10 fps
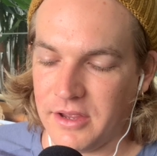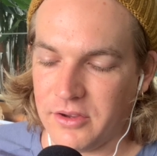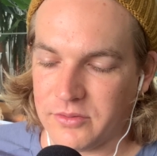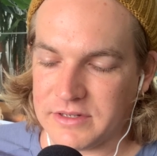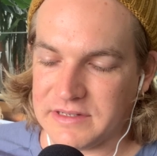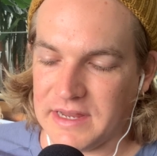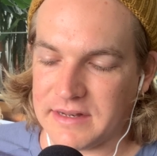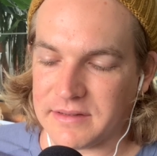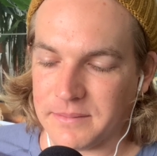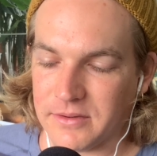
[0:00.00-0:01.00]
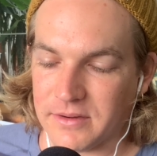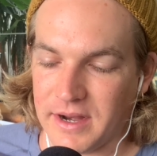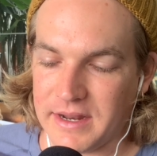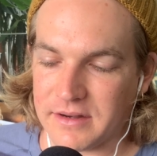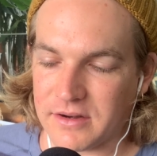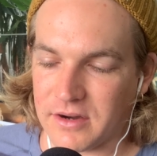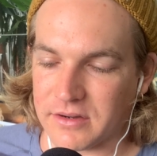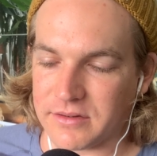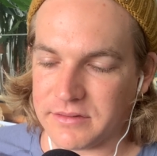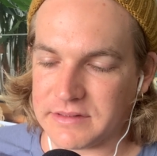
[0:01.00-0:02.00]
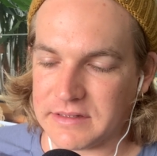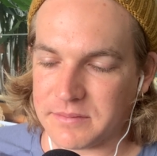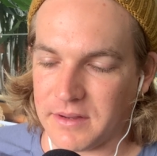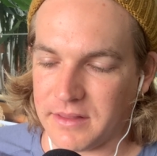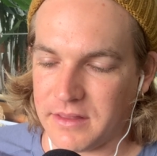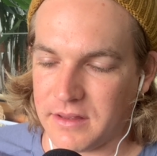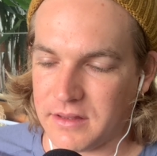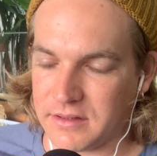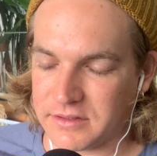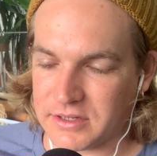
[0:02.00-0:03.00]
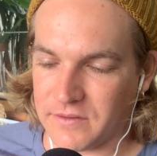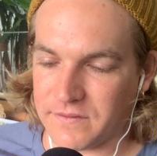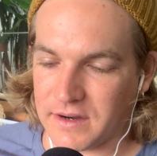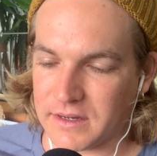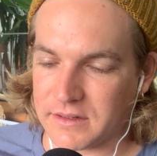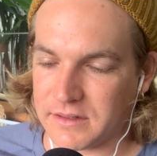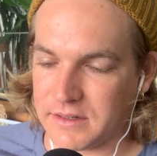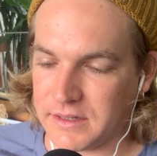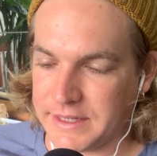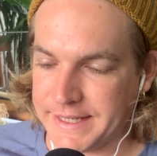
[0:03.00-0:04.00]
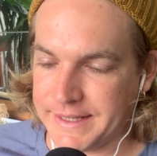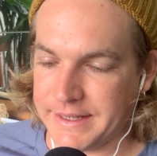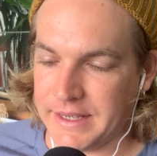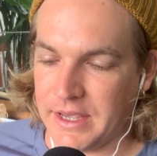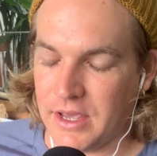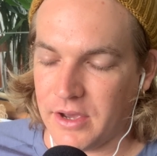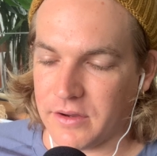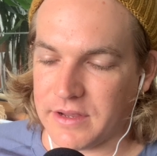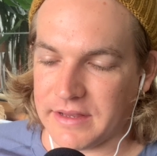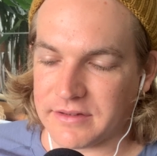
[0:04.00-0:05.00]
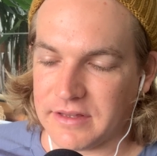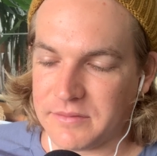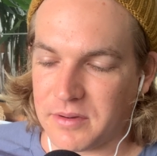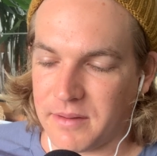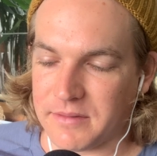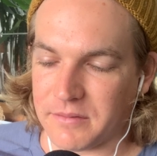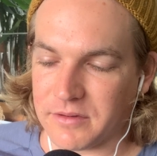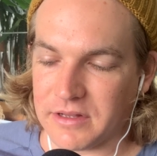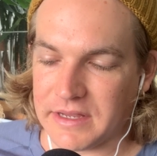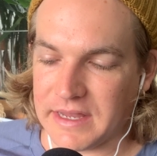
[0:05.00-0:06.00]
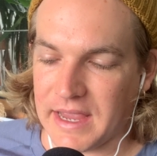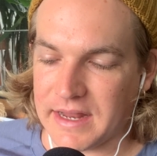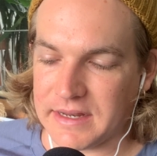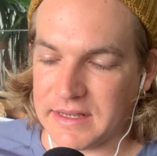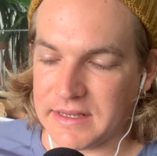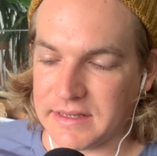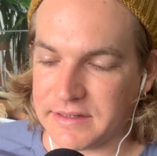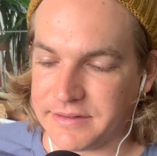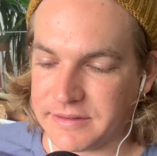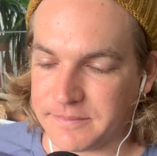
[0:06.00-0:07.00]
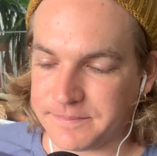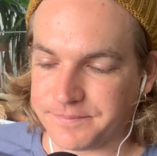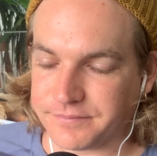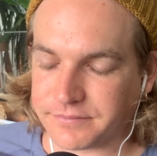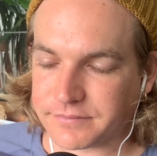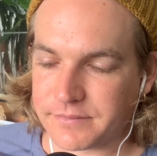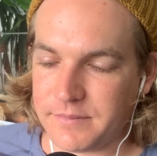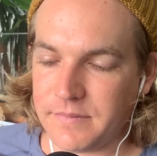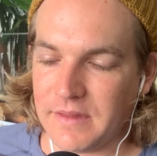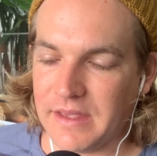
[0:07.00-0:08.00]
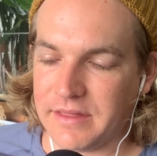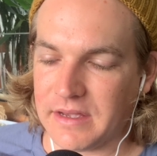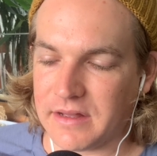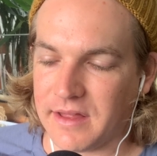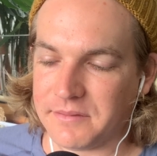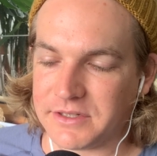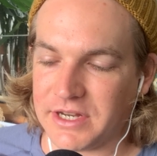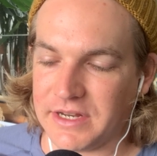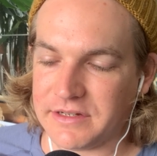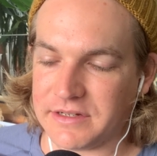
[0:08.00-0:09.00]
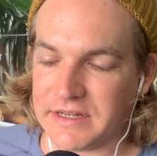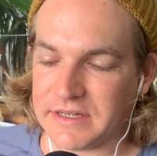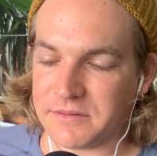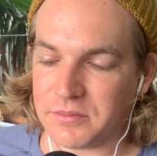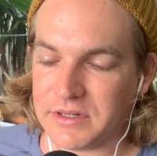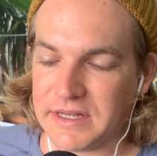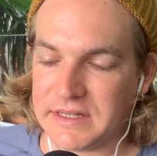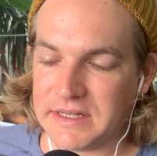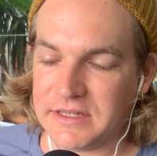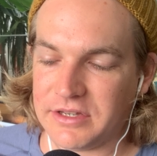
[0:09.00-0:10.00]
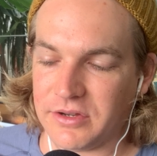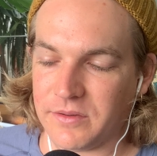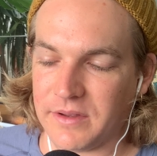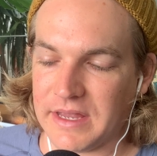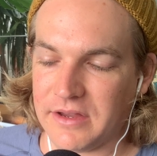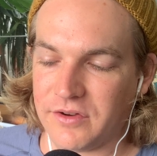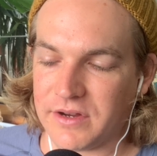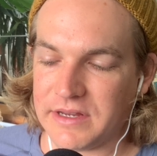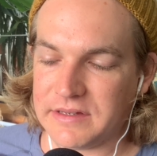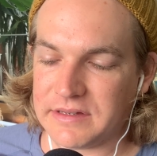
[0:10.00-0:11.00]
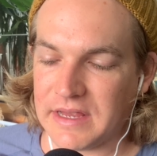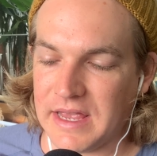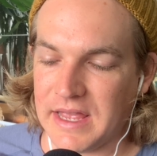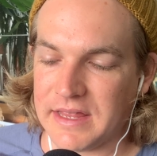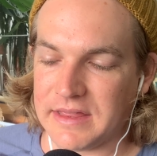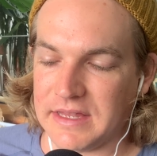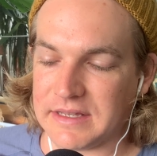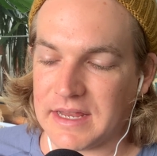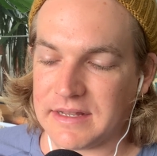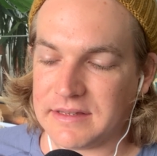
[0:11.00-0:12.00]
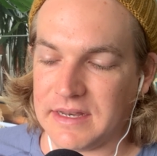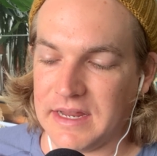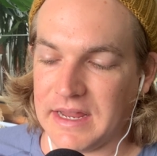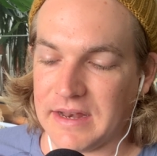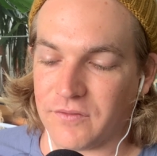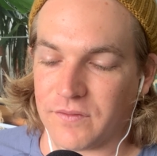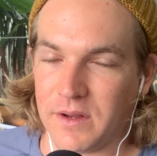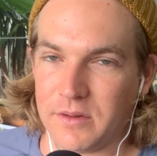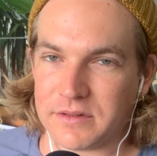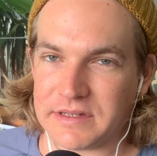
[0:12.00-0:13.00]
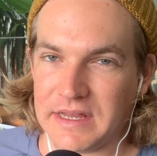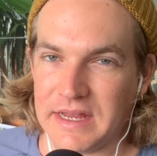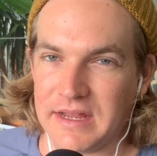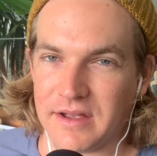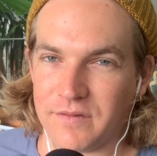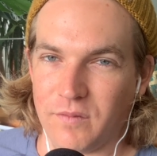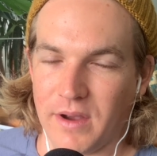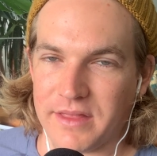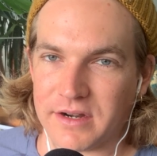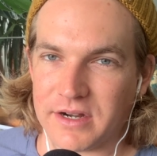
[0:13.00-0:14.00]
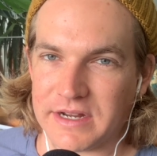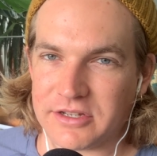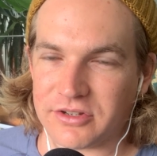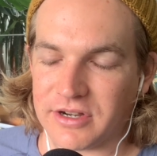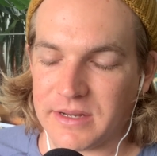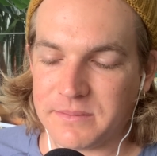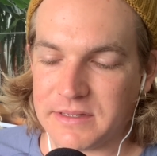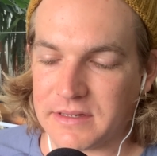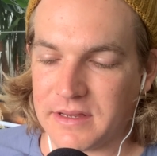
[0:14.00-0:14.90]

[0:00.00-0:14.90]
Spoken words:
which has had some great articles this month so far. Okay, so this problem that we're looking at is that climate change is predicted to increase the intensity and frequency of weather extremes,